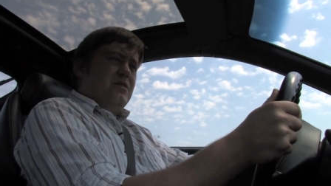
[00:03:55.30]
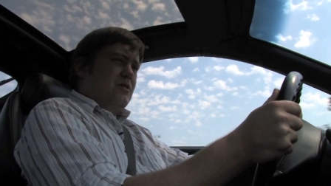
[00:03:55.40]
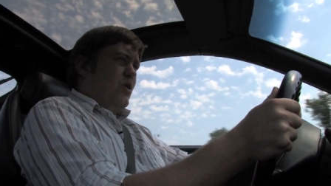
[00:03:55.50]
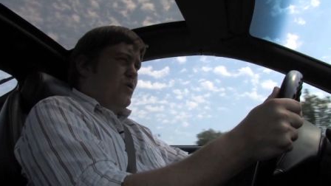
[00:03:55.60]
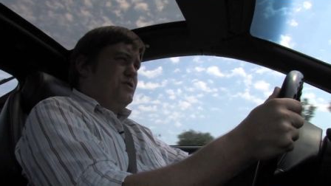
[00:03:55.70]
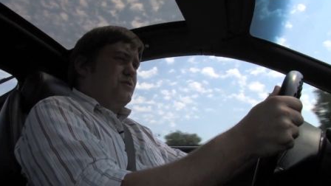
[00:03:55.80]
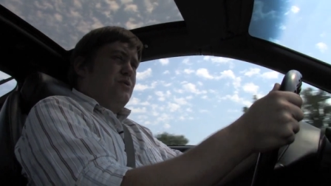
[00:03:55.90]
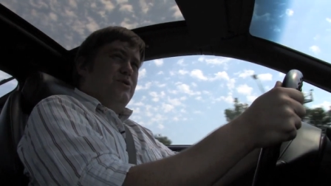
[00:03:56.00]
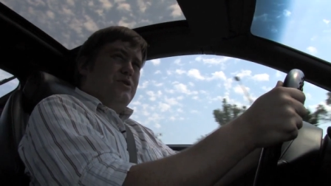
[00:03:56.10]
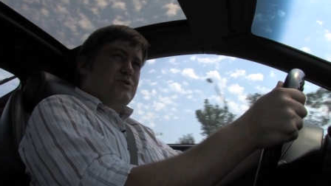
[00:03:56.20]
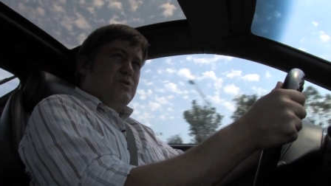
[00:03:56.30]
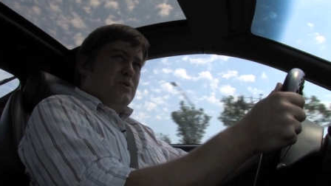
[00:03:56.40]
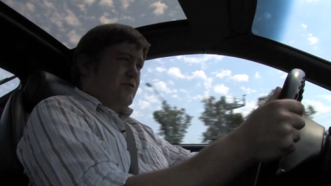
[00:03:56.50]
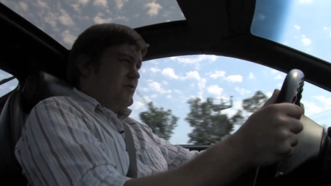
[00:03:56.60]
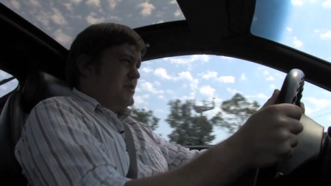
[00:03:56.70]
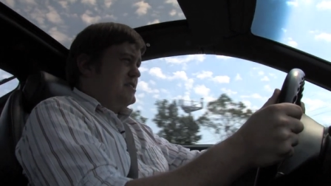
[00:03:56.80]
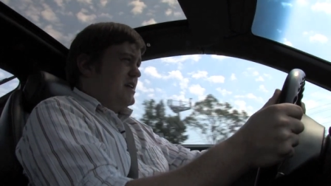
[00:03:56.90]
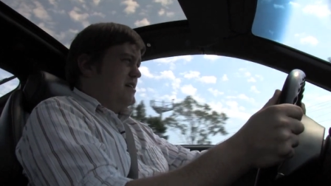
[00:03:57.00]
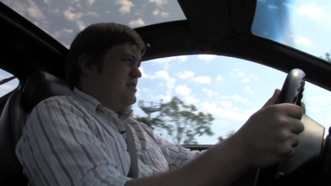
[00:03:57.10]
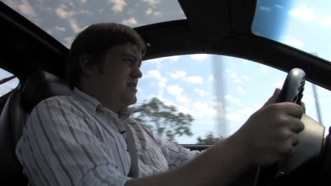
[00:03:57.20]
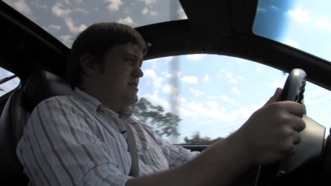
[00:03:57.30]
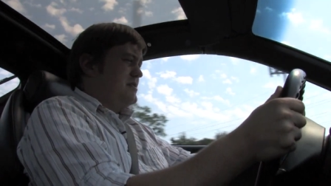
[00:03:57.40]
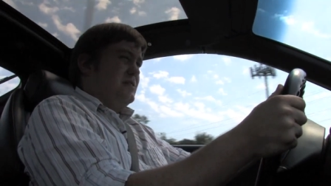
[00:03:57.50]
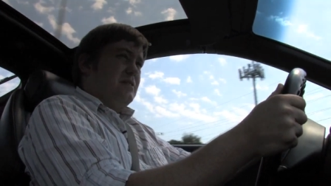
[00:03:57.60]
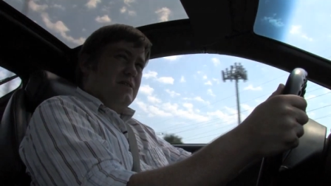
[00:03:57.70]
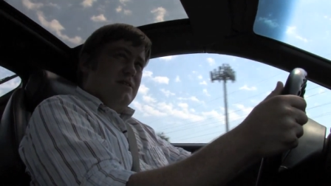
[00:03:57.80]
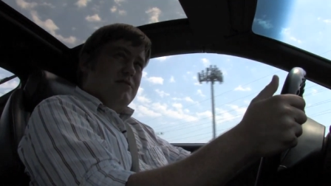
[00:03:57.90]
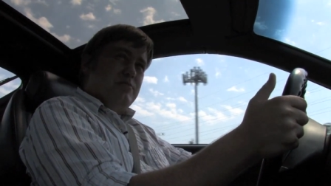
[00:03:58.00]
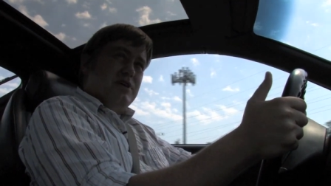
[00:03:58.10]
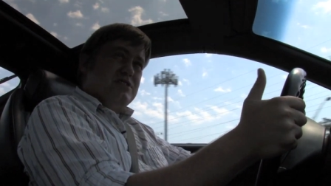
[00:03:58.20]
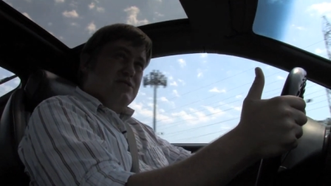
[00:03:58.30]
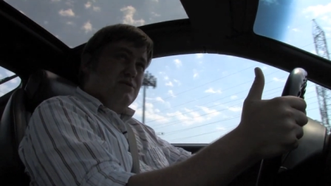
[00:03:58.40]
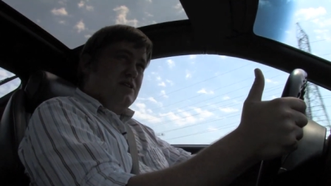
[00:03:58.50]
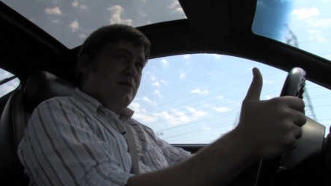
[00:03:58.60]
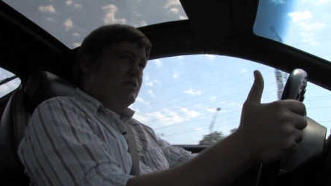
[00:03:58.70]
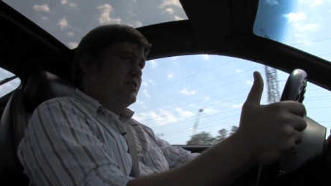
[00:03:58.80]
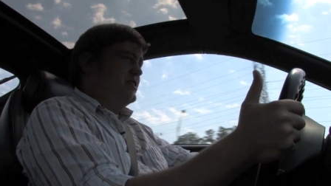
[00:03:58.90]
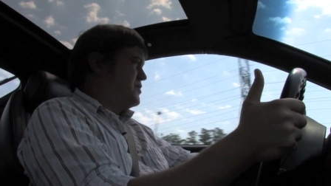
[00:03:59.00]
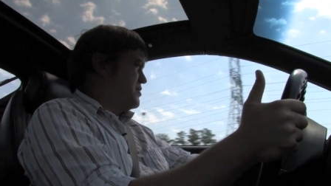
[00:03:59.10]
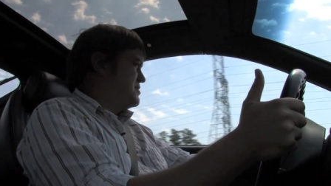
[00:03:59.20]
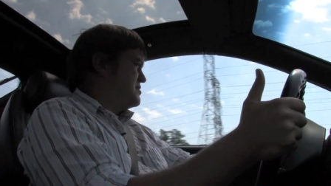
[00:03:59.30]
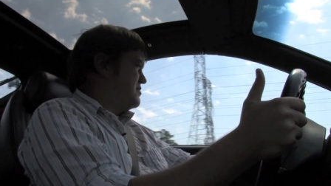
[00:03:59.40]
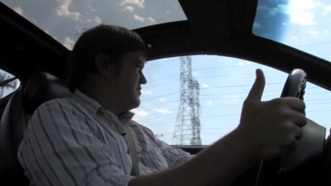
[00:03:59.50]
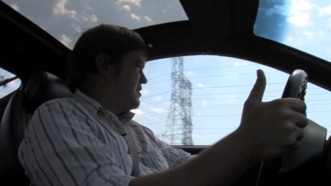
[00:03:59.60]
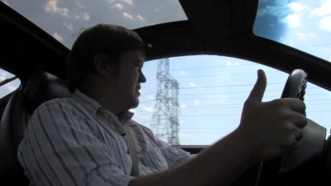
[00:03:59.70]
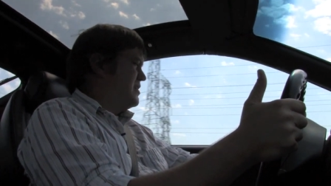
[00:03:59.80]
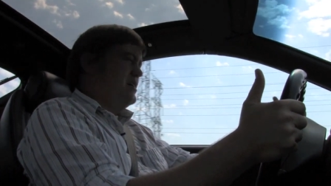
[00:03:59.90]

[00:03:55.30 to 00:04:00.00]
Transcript: holds the road, no squeal from the tires. Pitch it through a couple good corners so far.